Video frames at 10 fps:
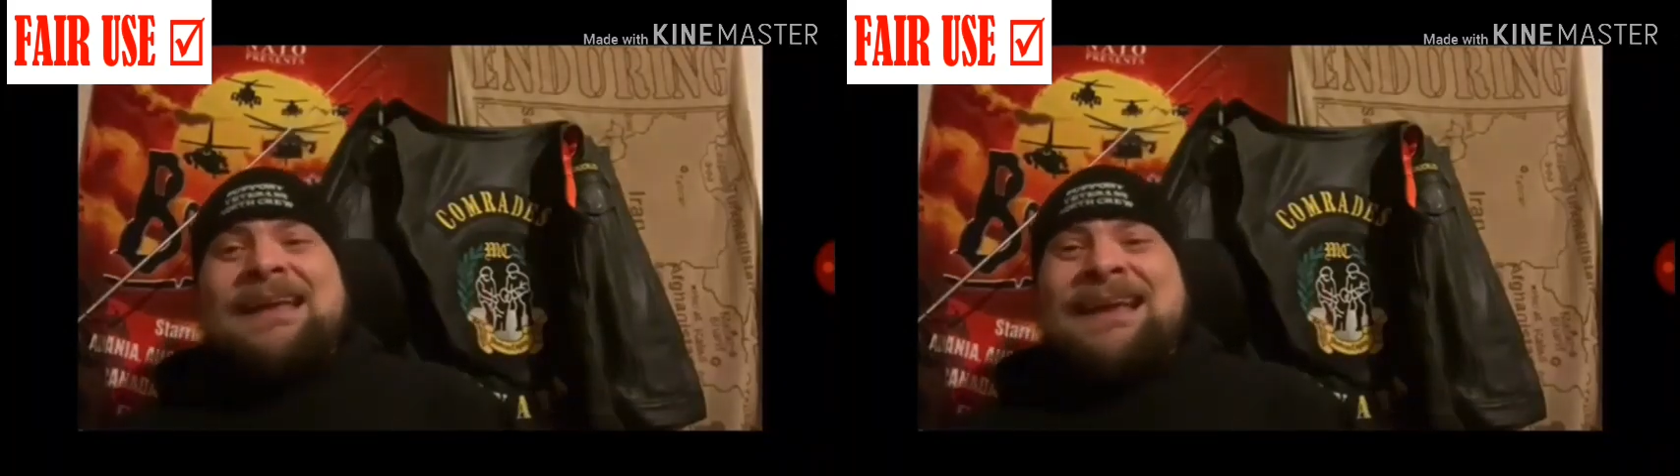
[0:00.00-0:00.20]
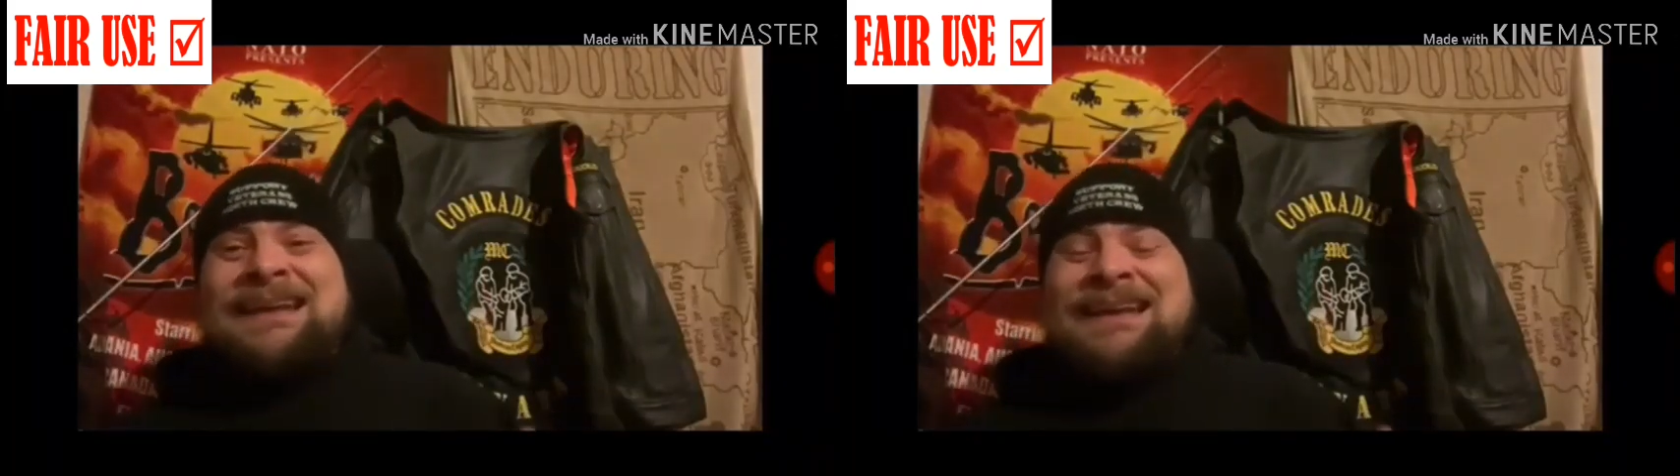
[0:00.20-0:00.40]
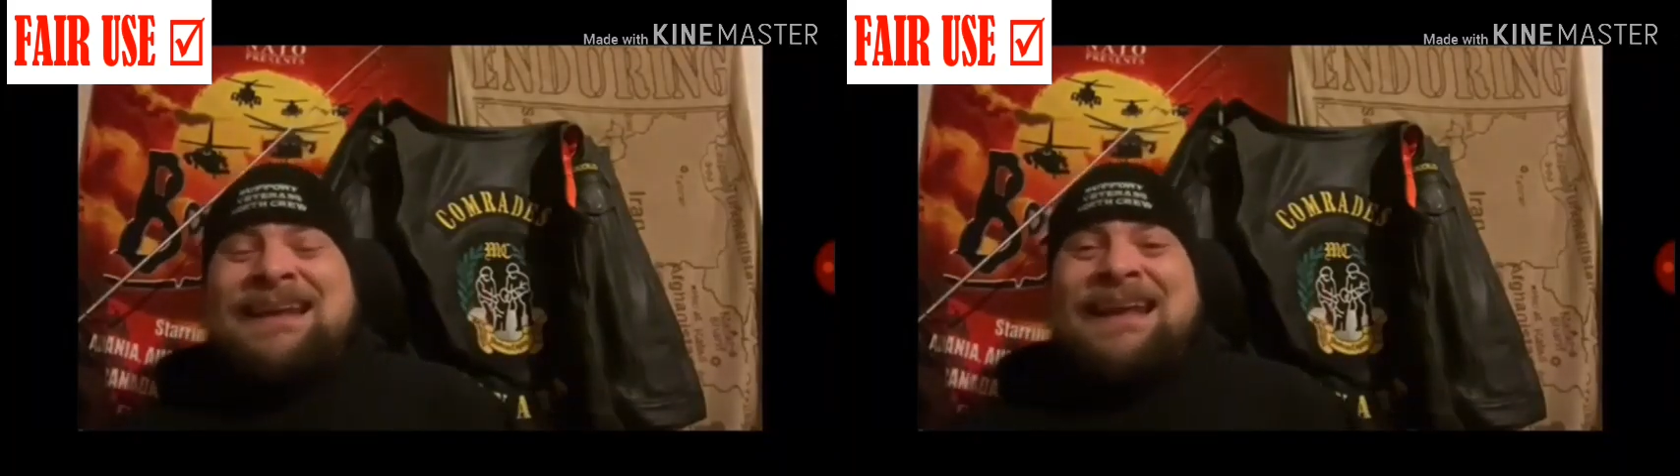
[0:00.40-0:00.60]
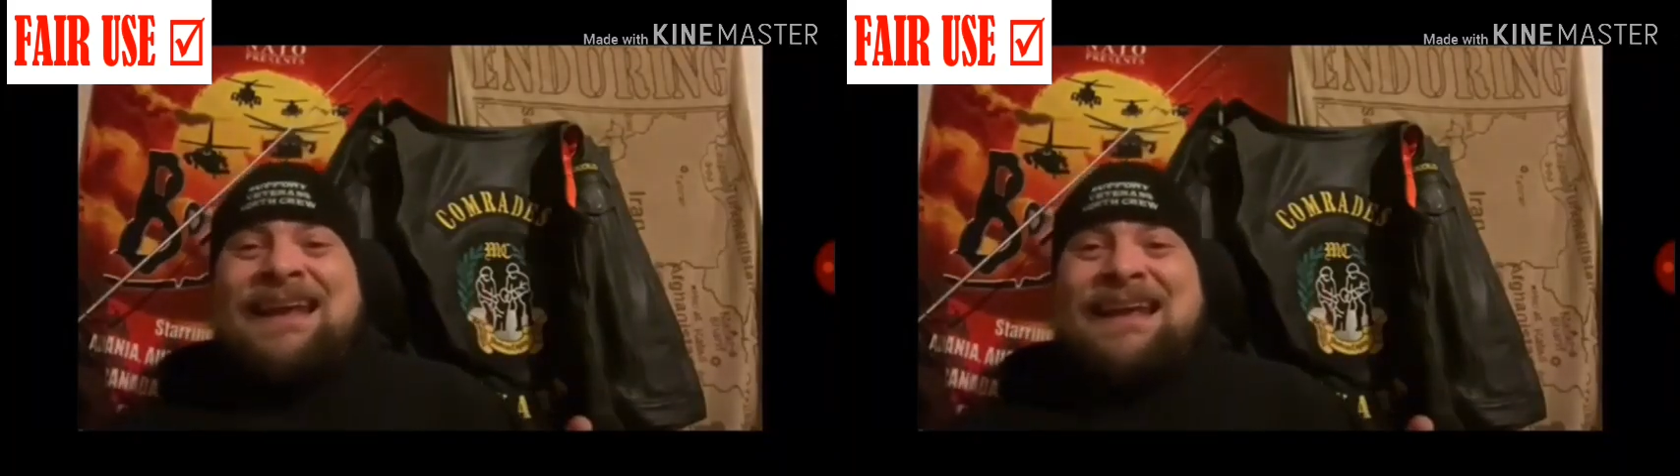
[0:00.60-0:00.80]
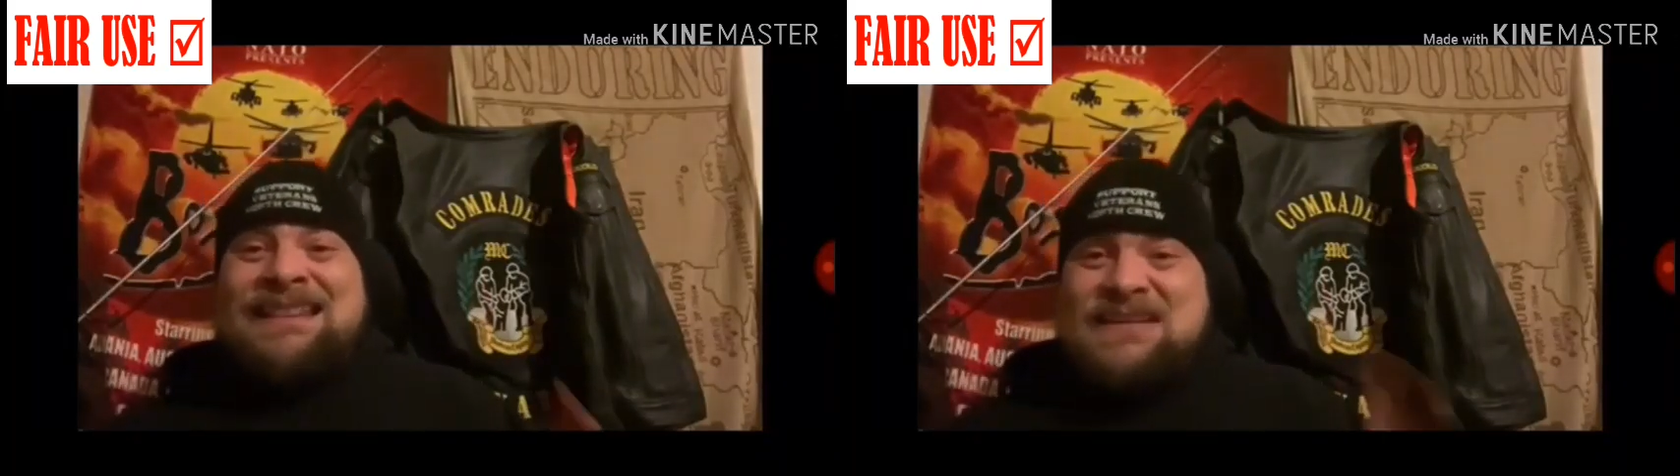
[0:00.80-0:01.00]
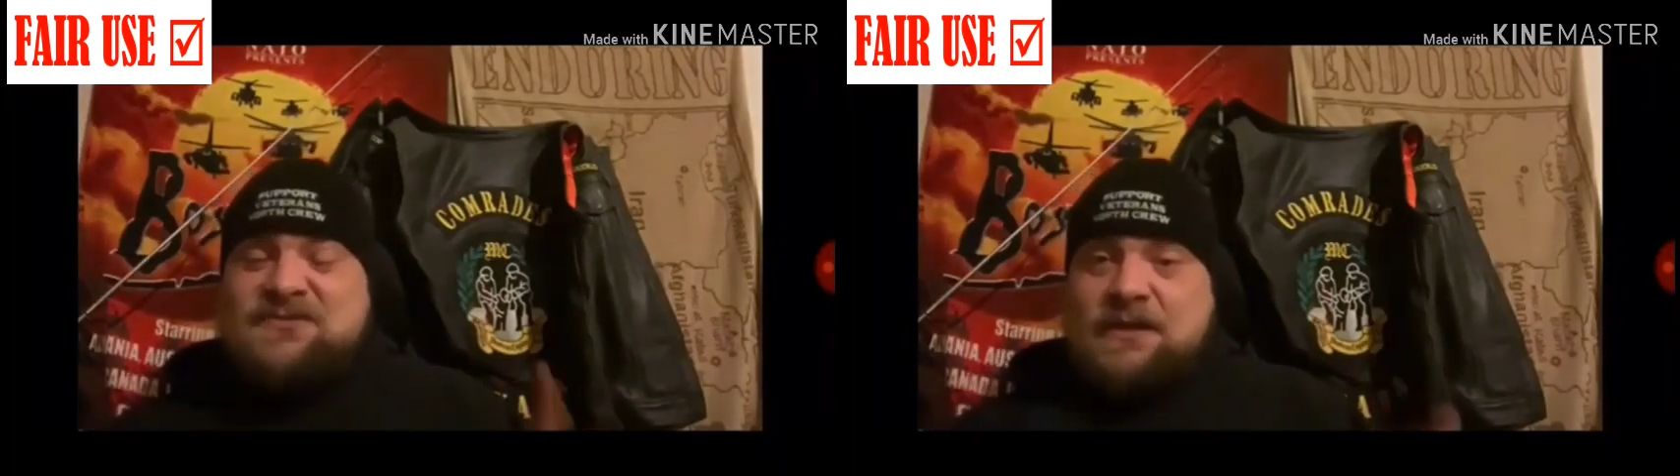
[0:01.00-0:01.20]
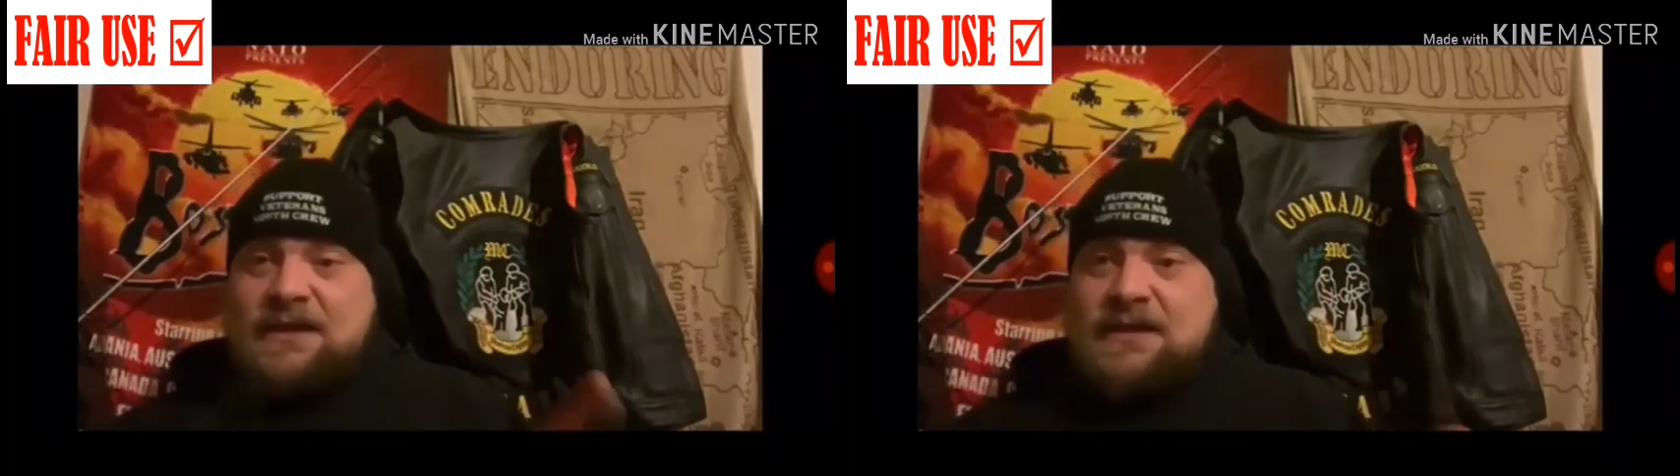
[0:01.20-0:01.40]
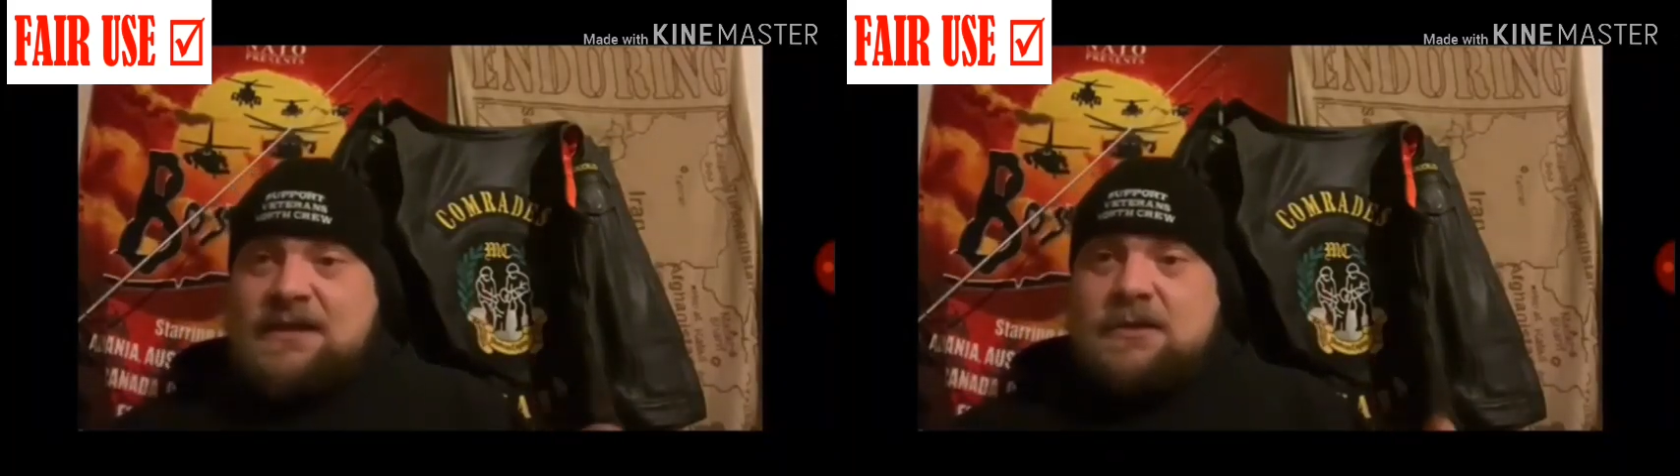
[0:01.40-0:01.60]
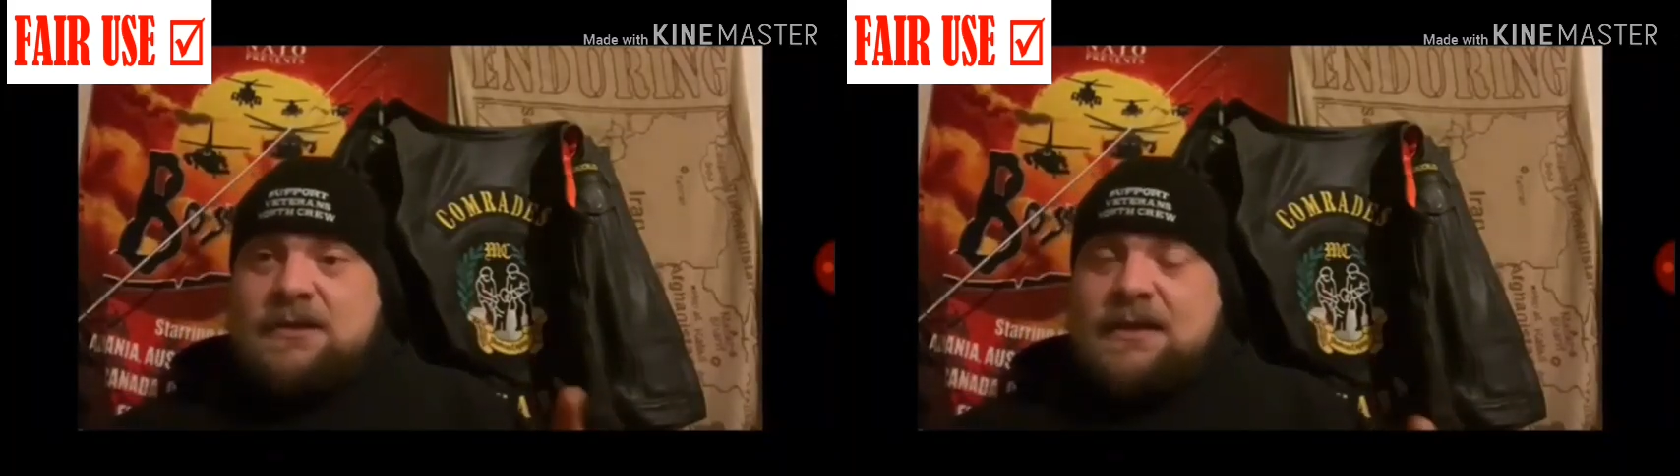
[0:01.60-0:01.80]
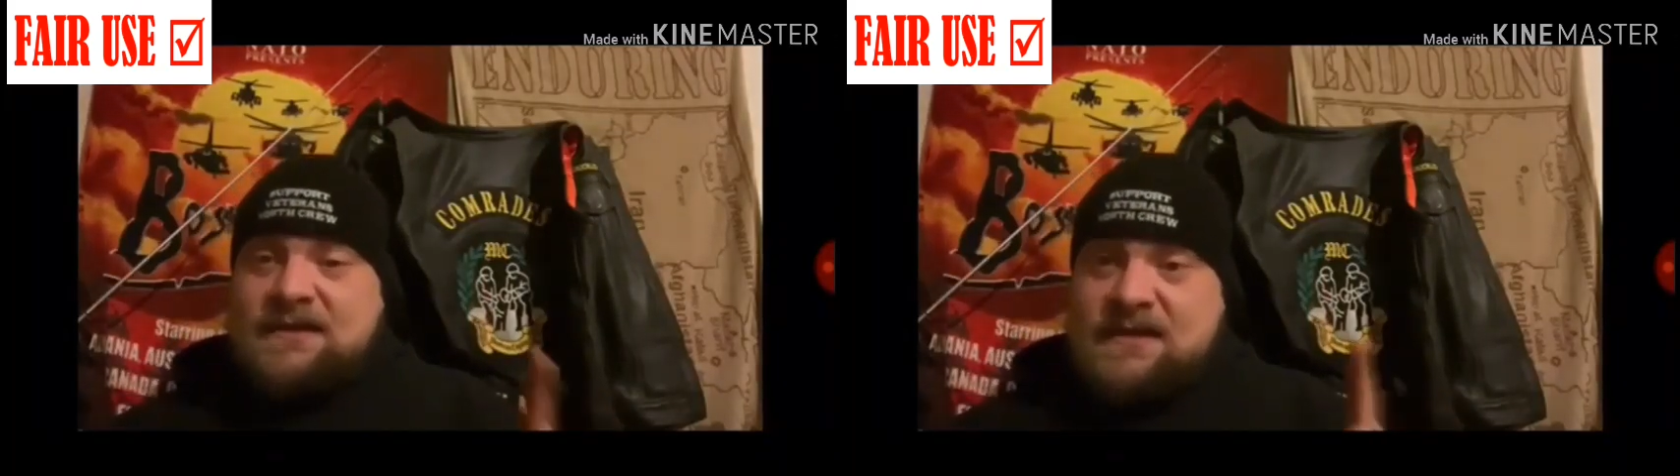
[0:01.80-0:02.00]
Let me give you a rundown
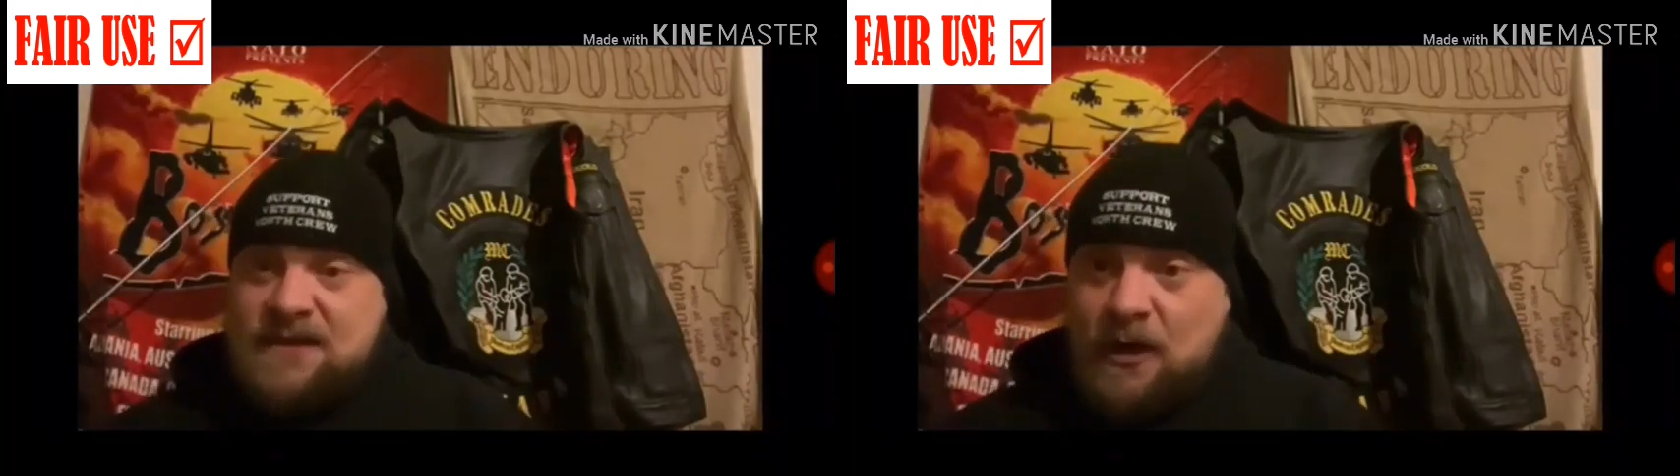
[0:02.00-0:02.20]
of